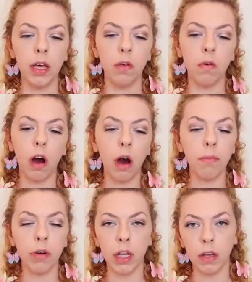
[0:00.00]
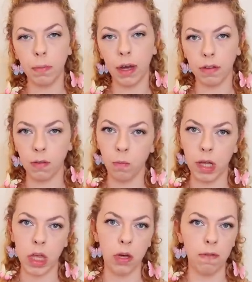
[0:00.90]
You can't bring this person
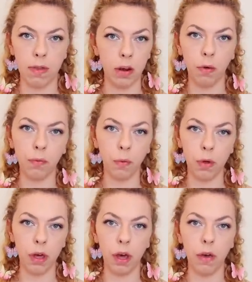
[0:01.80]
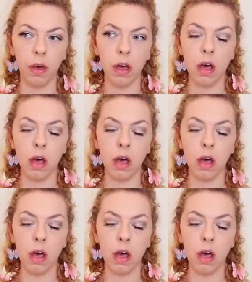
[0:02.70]
with you if they're not for you.